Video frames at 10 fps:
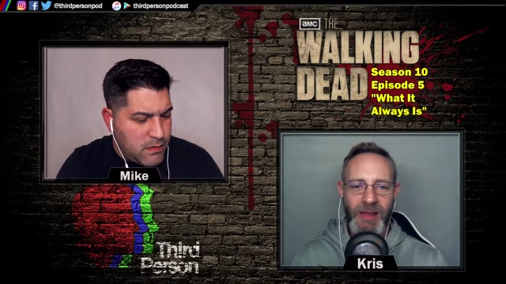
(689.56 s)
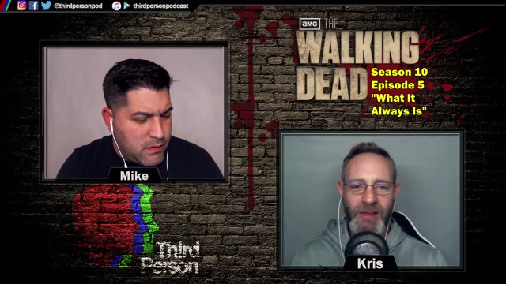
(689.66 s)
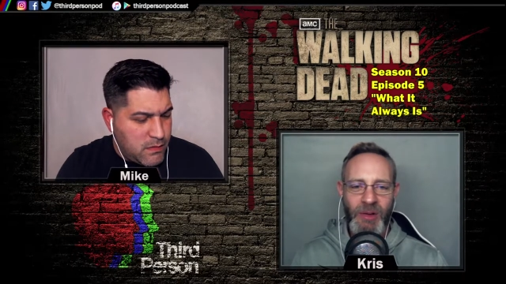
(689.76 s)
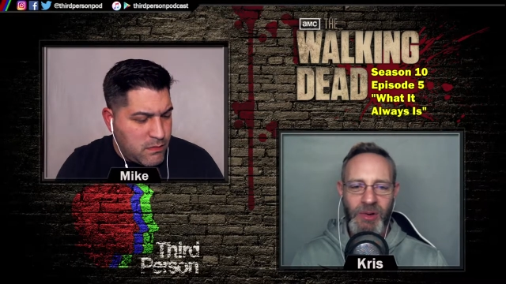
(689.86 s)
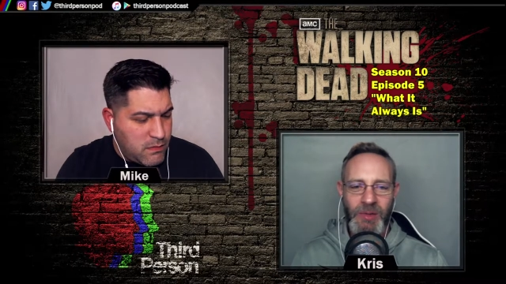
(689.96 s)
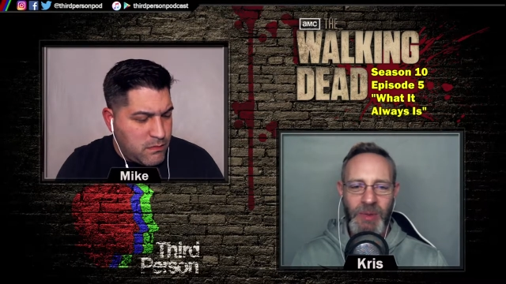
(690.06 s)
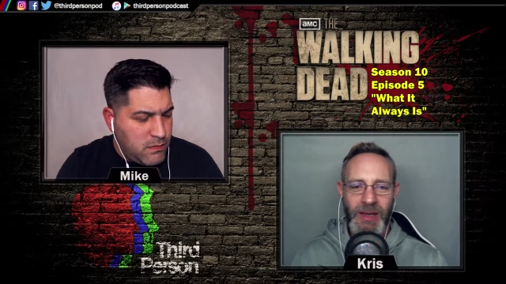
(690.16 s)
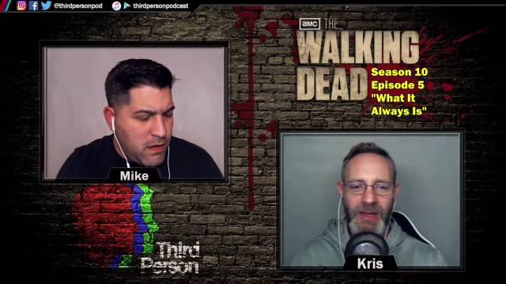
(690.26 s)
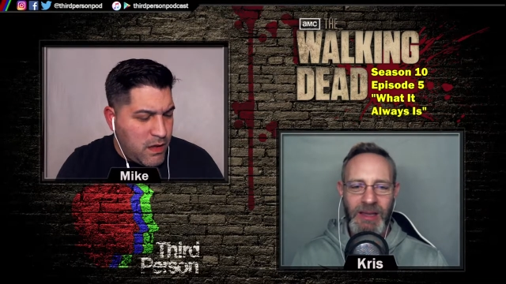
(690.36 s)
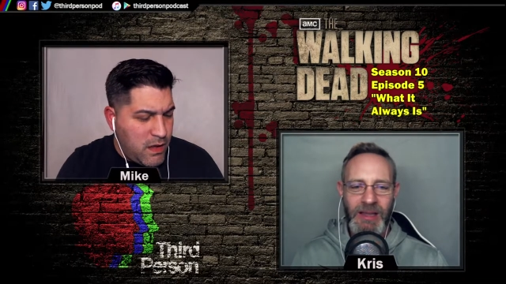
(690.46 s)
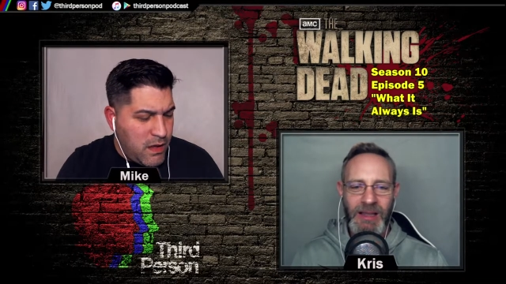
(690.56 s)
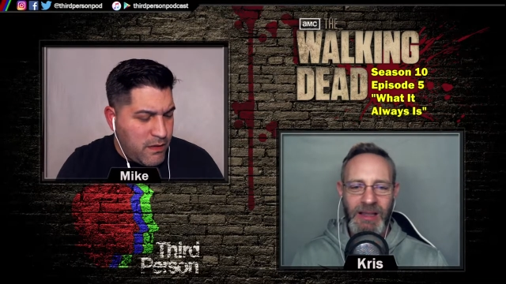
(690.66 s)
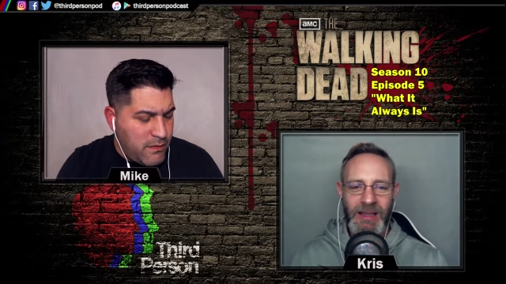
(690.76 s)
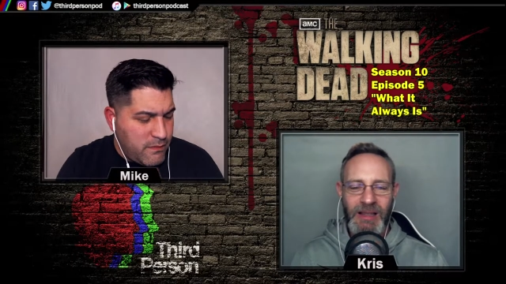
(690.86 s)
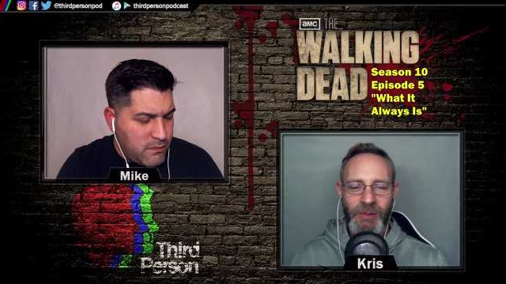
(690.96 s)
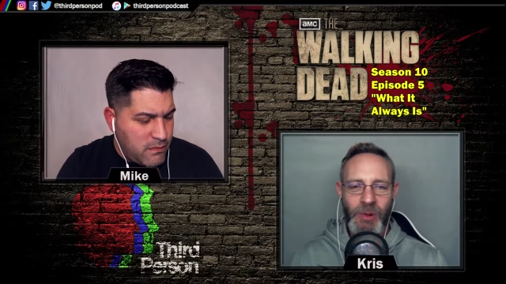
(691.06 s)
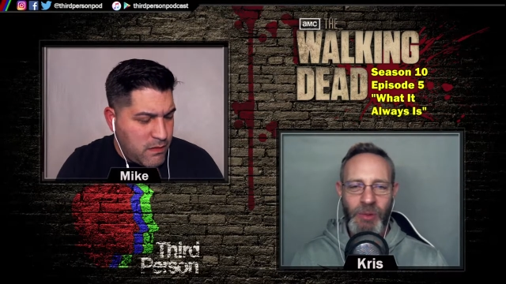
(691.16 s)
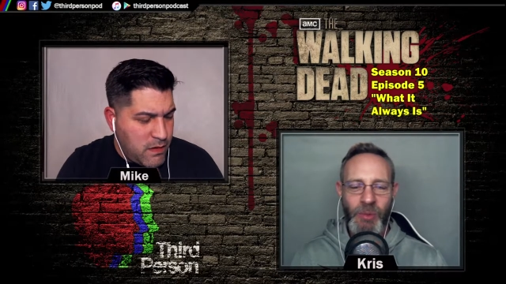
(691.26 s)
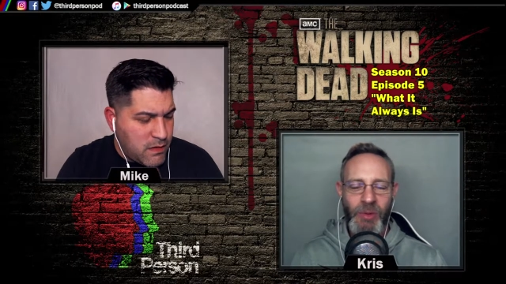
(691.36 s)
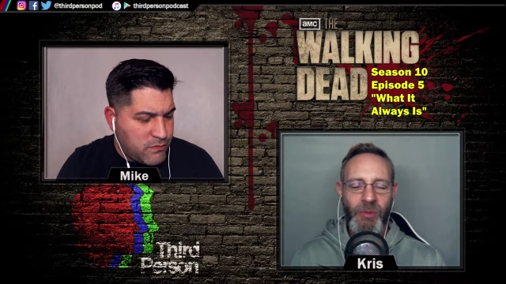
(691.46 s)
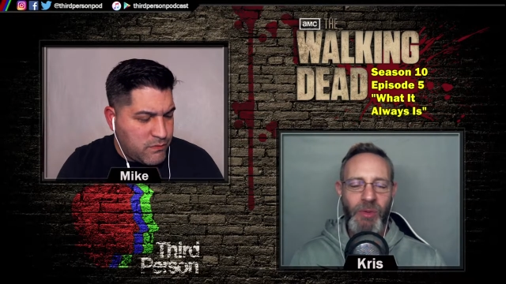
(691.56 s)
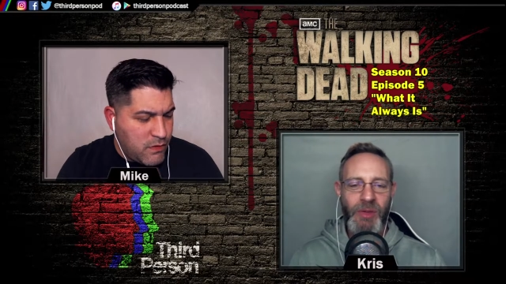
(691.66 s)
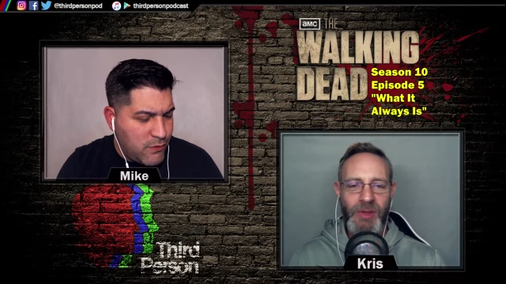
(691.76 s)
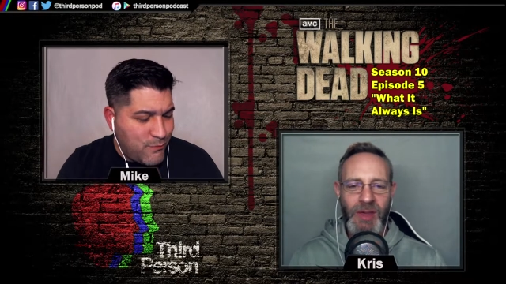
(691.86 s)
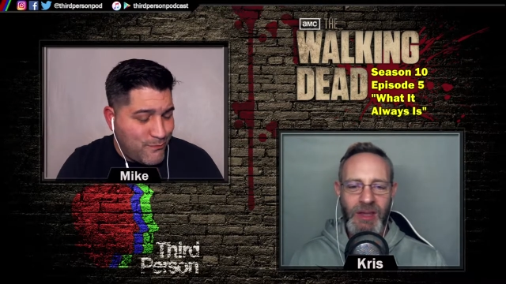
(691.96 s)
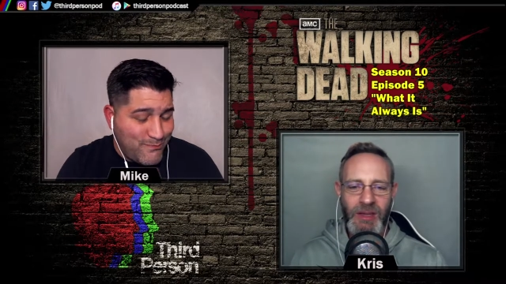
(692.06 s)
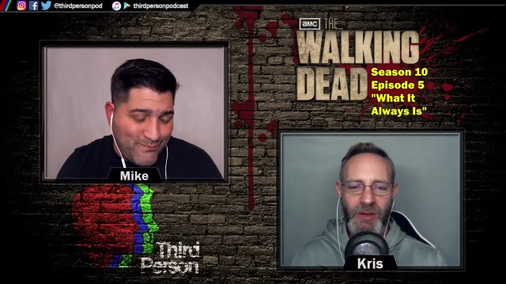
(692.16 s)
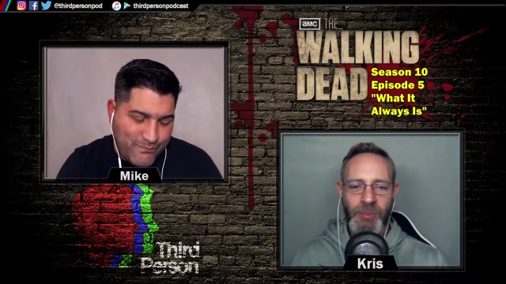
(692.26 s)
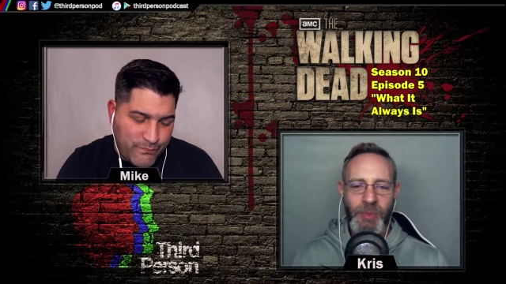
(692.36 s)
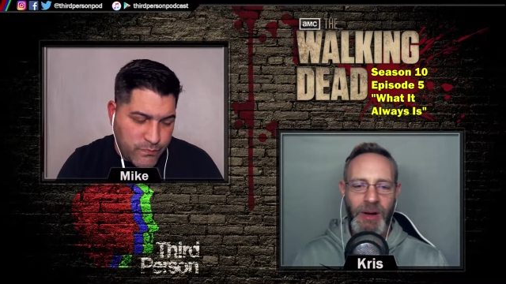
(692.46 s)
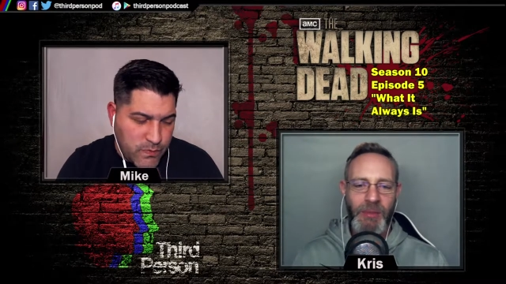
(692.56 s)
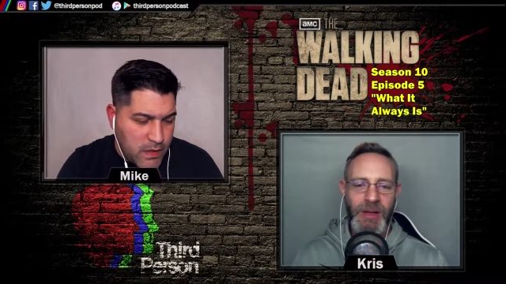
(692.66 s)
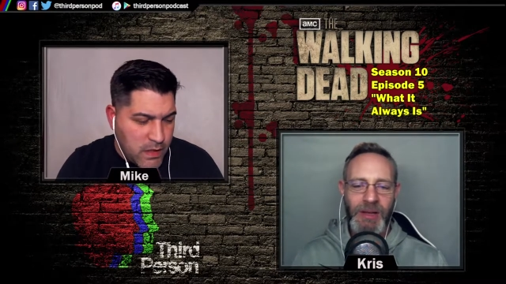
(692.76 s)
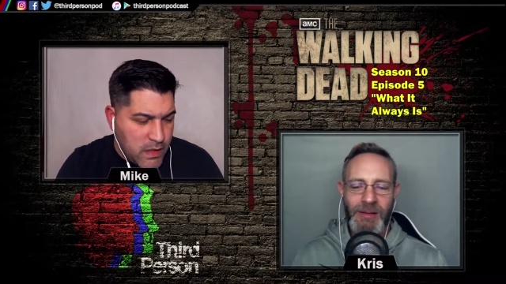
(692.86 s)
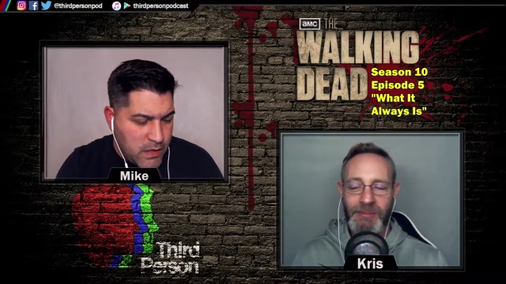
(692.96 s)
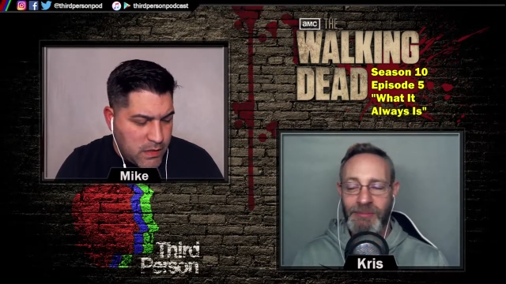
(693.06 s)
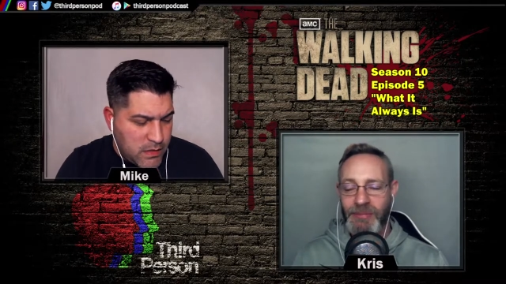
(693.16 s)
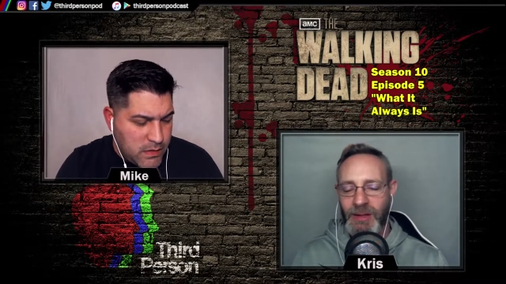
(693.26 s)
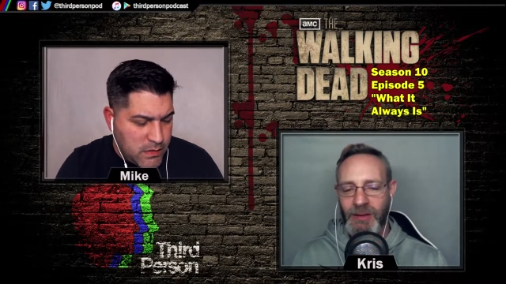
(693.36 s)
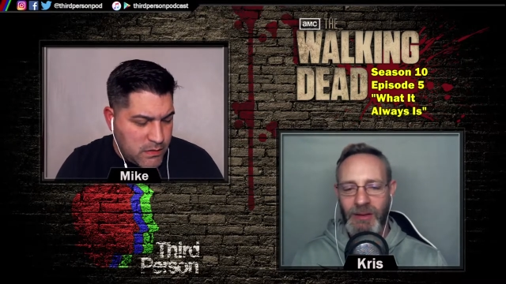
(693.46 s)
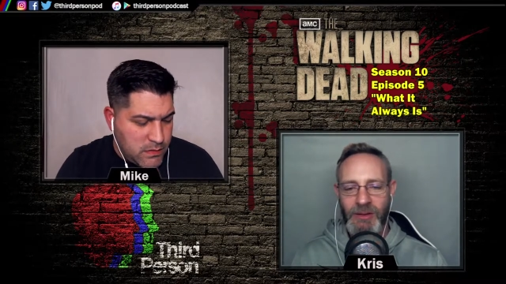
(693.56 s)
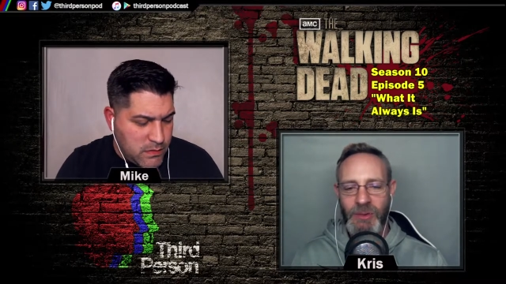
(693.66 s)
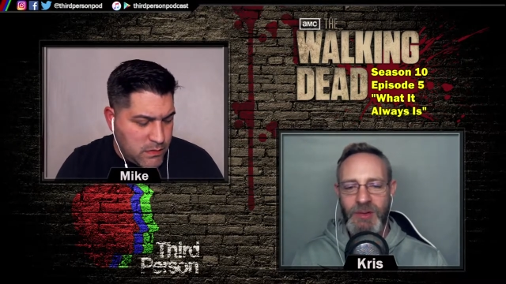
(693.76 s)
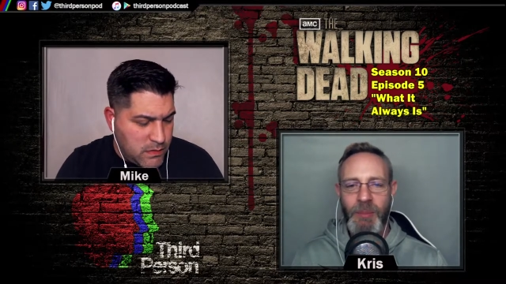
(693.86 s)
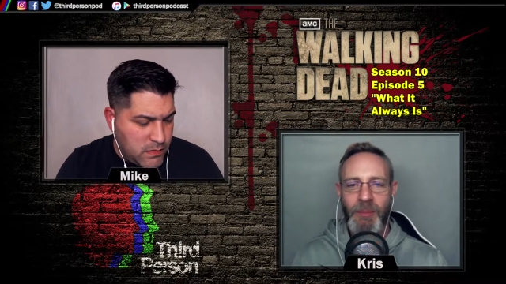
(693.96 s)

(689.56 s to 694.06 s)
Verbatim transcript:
Speaker 1: so to speak. Yeah. With, yeah. With, so with Ezekiel, but I mean, they do something